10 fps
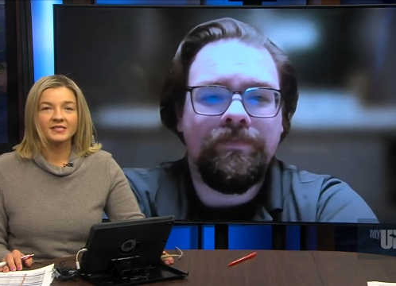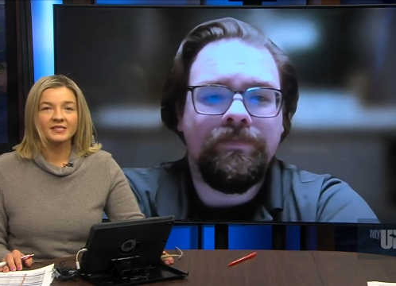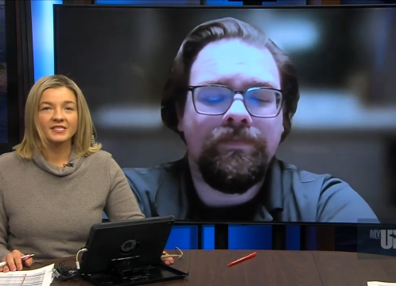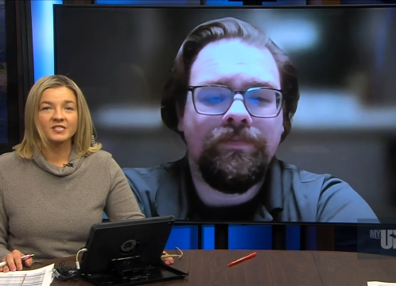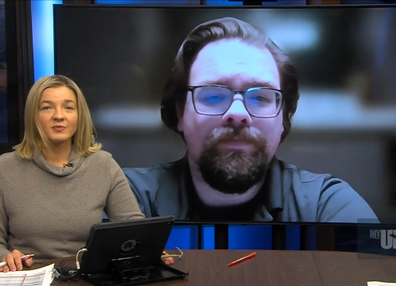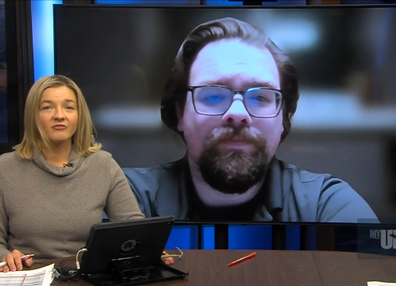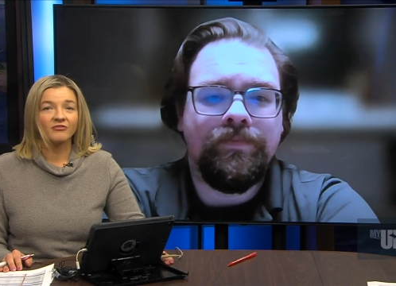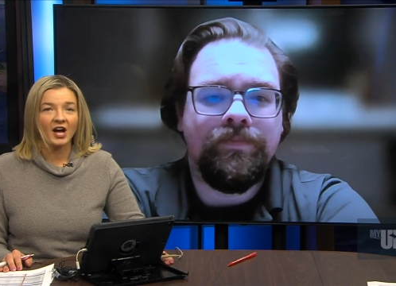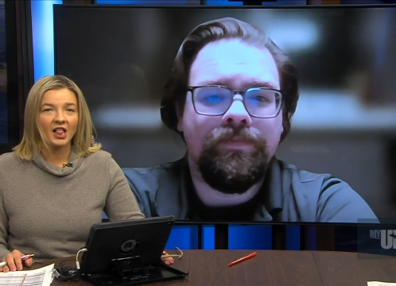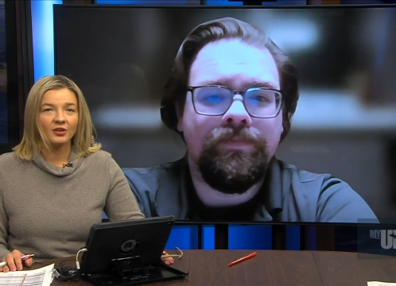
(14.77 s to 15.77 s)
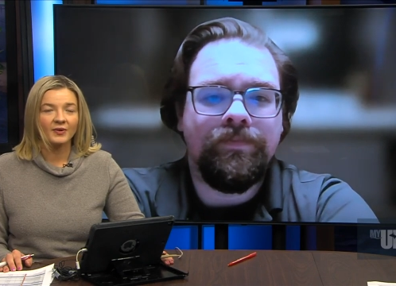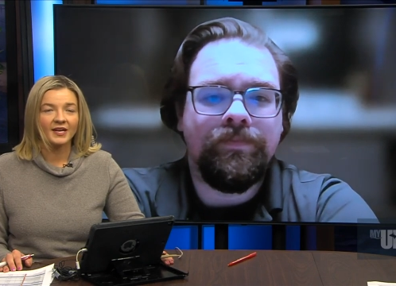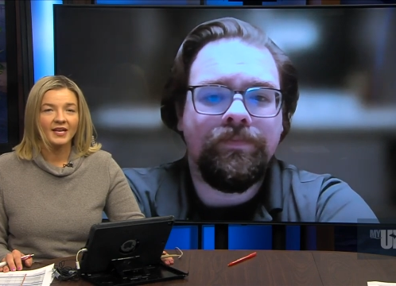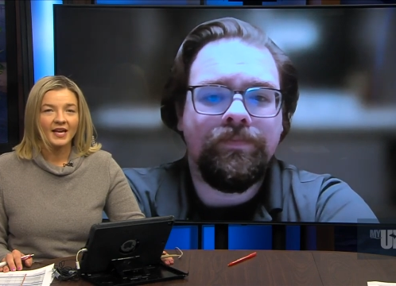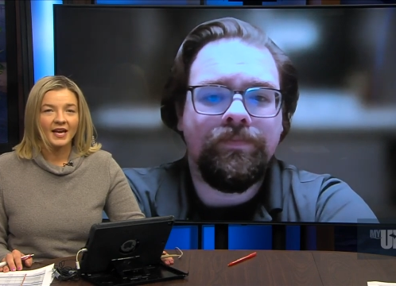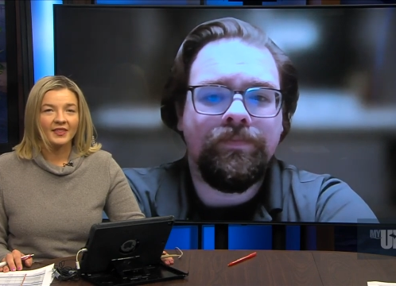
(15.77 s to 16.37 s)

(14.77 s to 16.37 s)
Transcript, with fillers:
Speaker 1: races he's been following